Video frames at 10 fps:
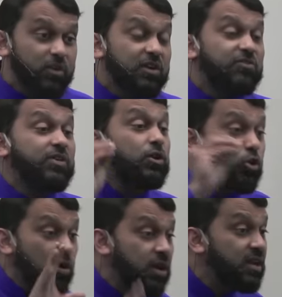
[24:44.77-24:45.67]
fi
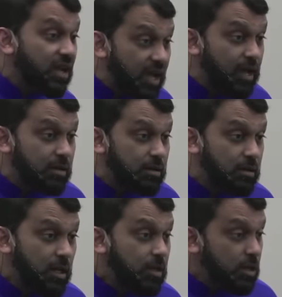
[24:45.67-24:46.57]
kullin khair.
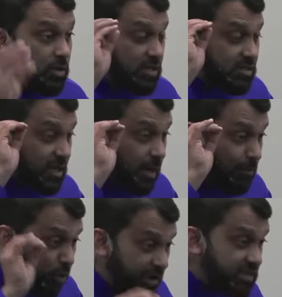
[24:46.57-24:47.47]
There is a
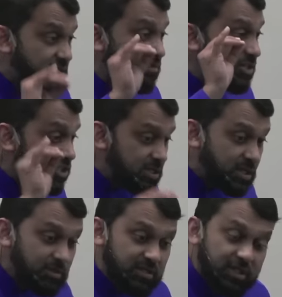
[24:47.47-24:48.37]
point of
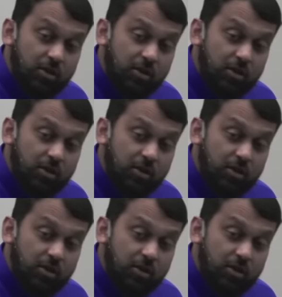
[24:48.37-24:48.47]
legitimacy in